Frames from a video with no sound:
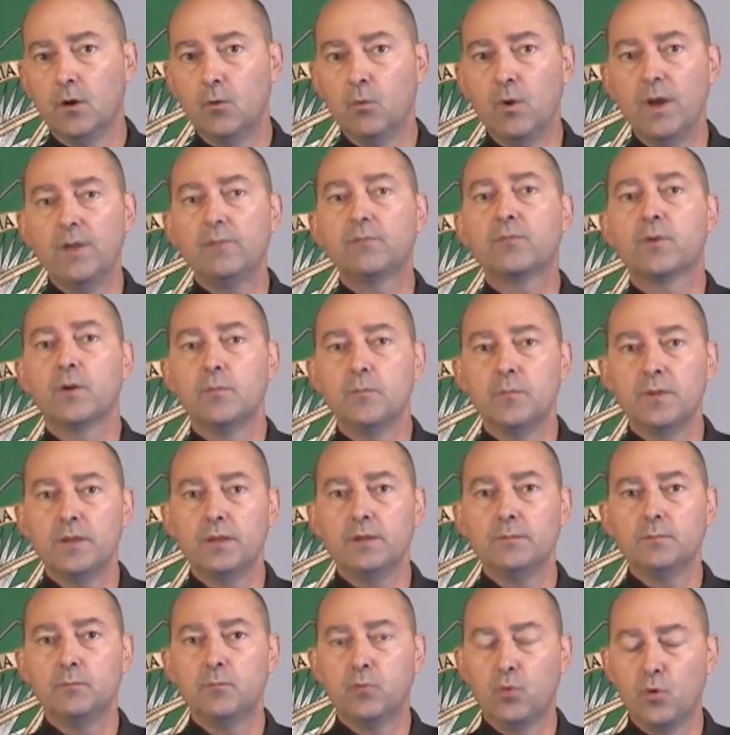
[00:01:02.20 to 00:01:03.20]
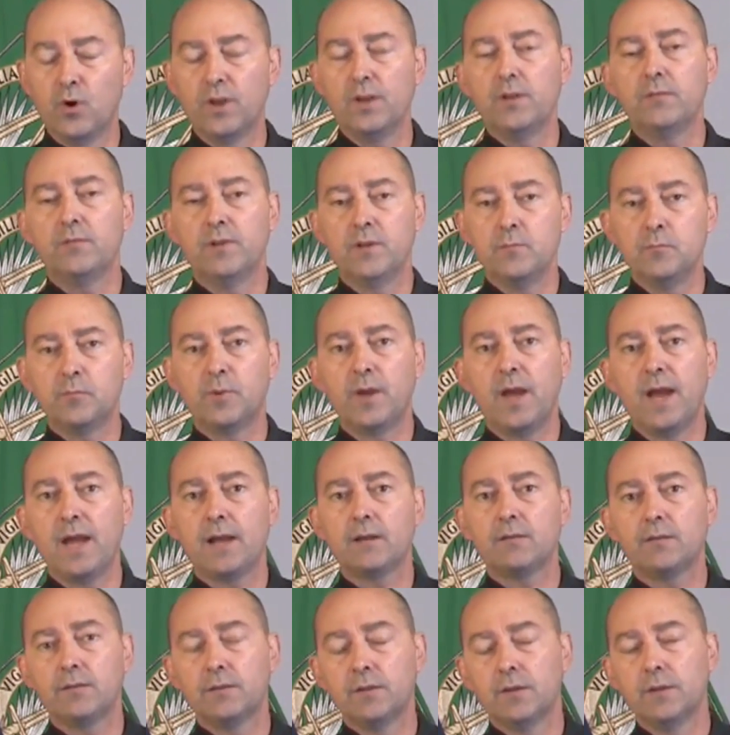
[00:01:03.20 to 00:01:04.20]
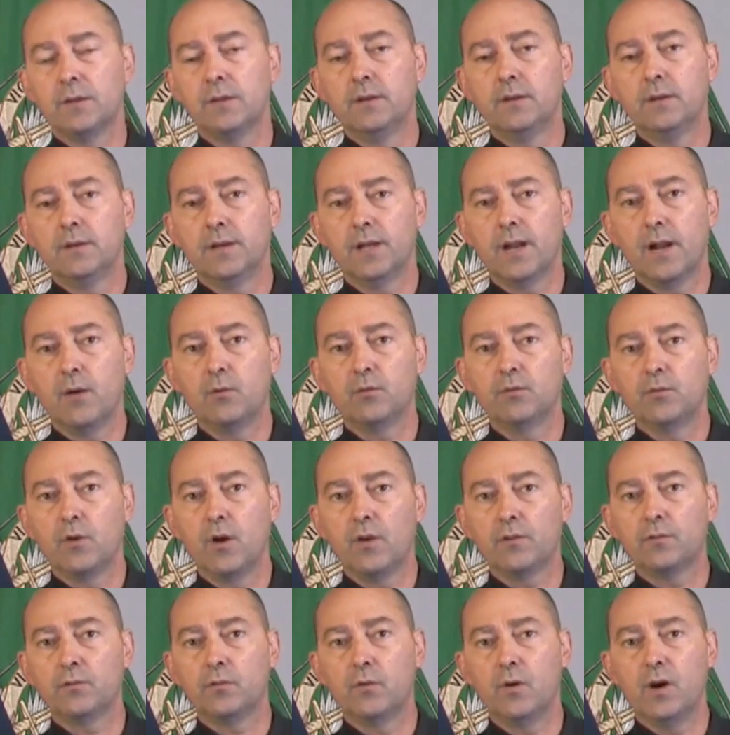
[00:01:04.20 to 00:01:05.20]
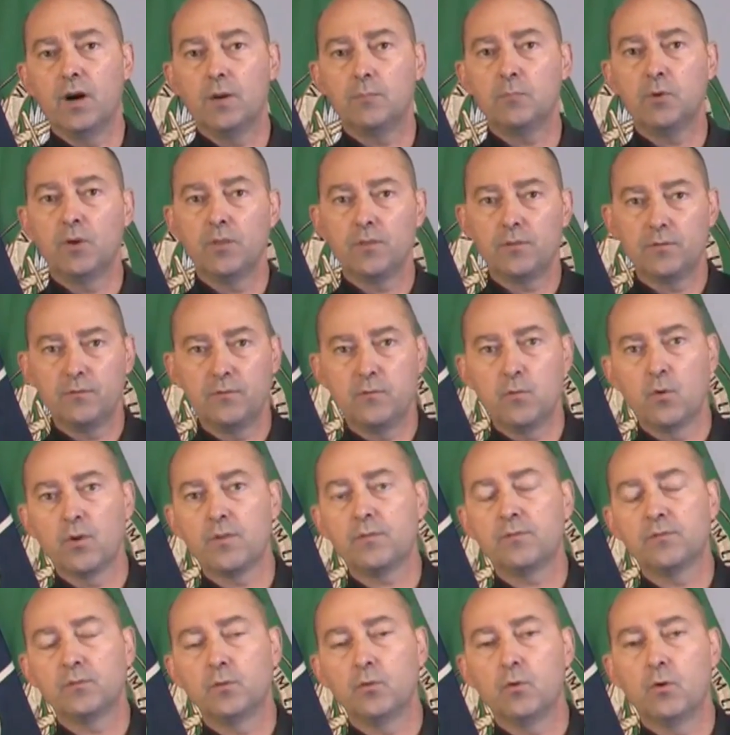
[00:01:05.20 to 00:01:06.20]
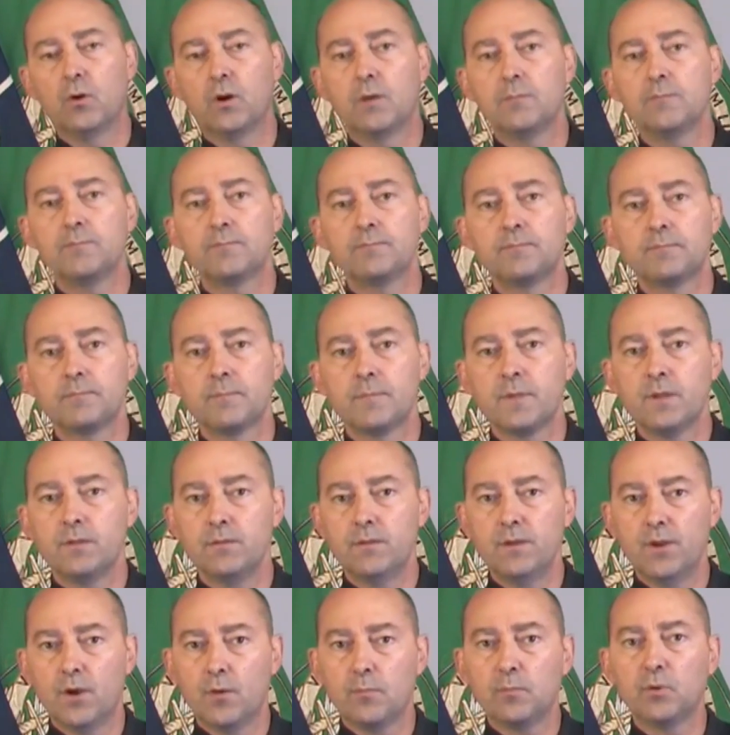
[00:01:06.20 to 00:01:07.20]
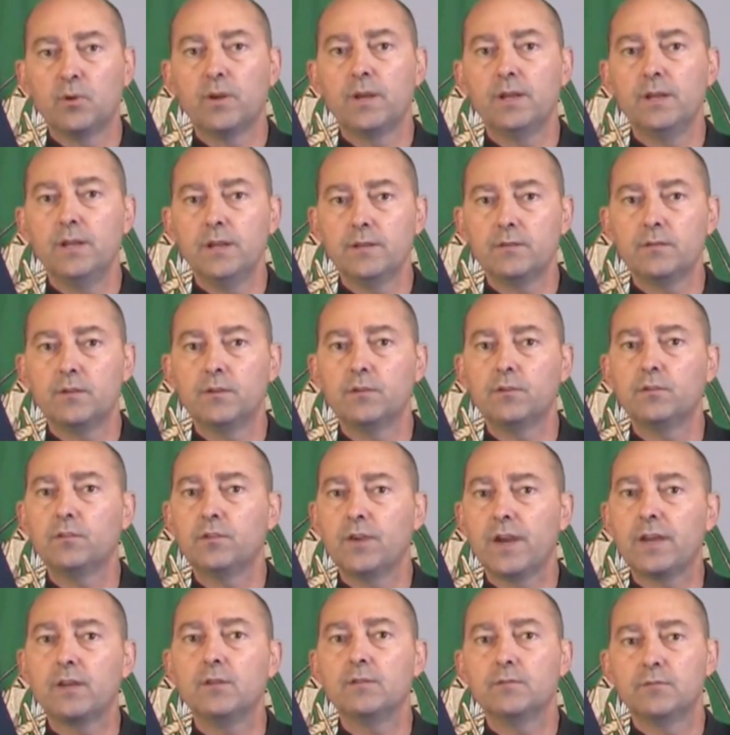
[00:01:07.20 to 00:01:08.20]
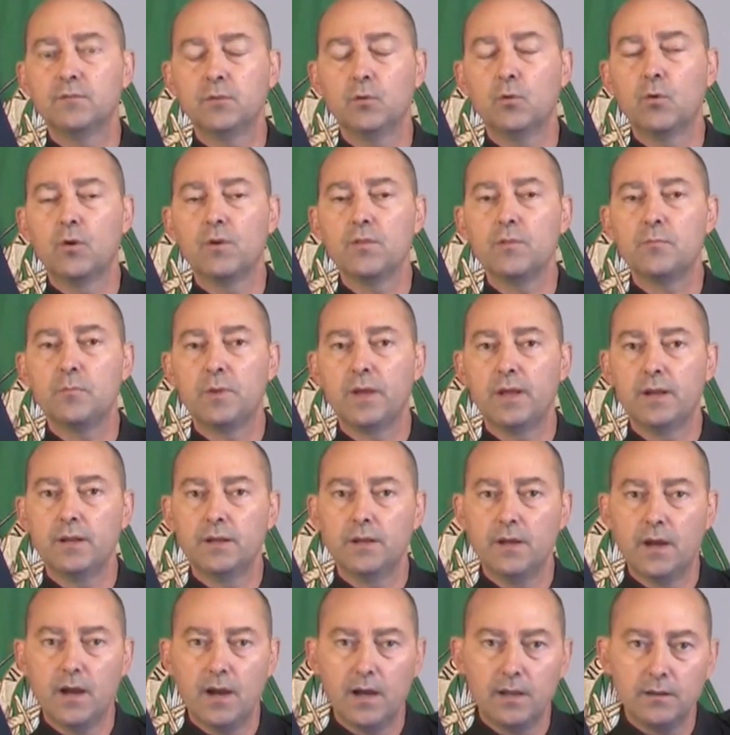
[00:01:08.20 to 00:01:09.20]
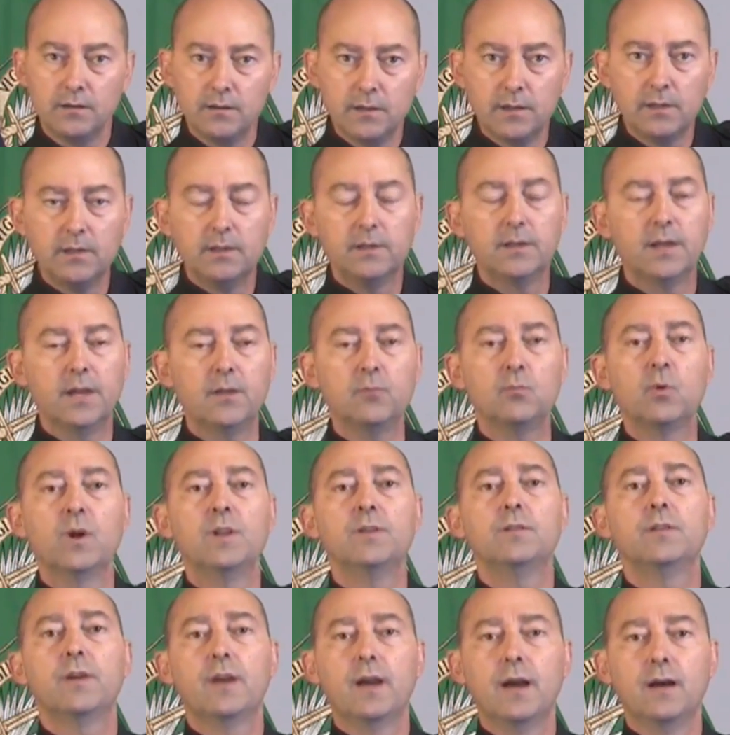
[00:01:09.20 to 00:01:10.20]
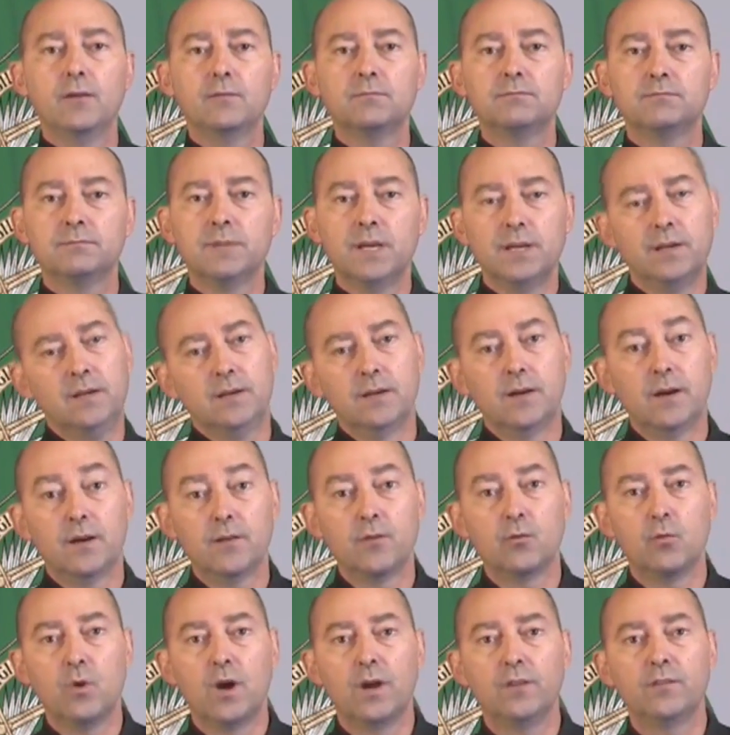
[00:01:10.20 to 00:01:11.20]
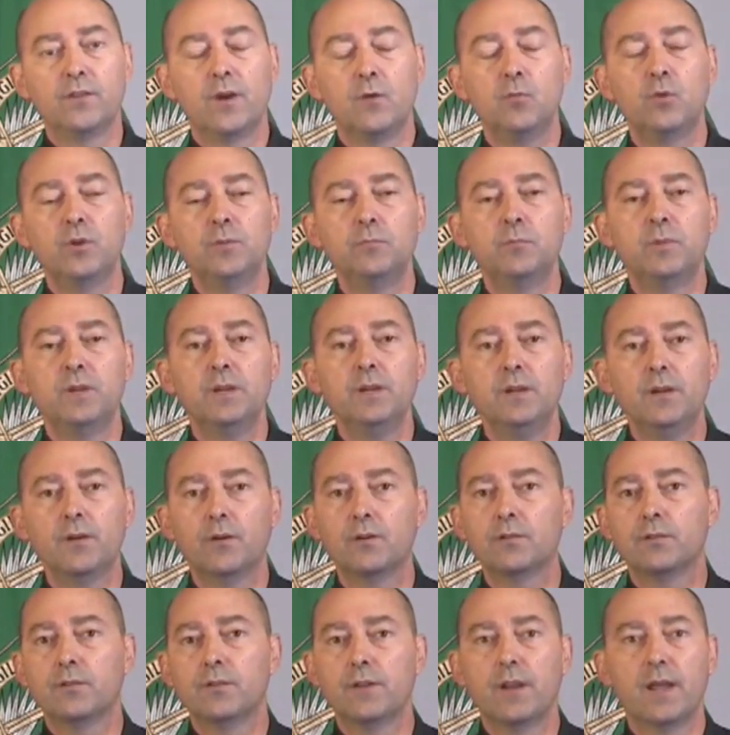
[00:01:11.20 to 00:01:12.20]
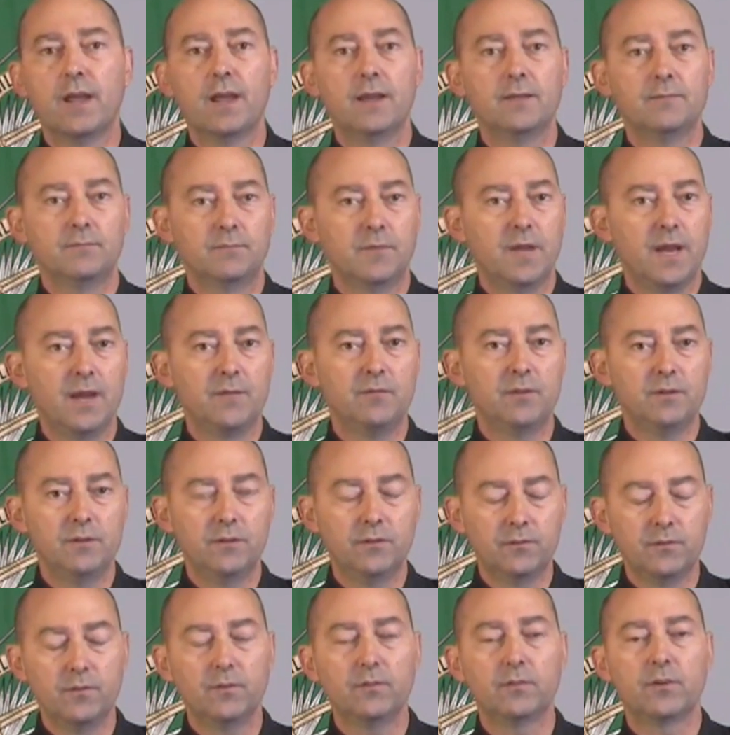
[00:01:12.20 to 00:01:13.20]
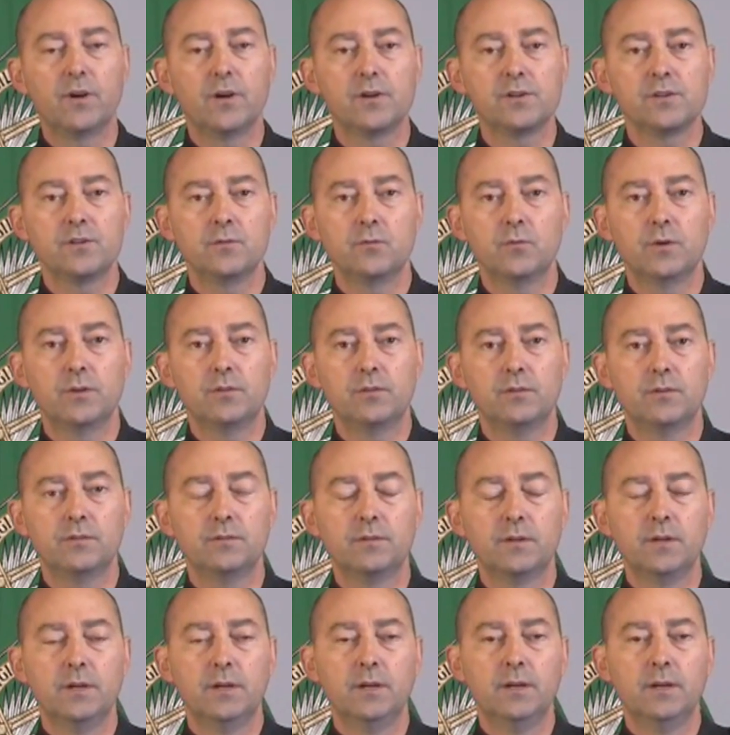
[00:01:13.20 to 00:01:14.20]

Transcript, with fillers: away from the point of impact, and I was also up on the fourth floor. The airplane hit the second floor of the Pentagon and went down. Otherwise, I wouldn't be here today having this discussion with you.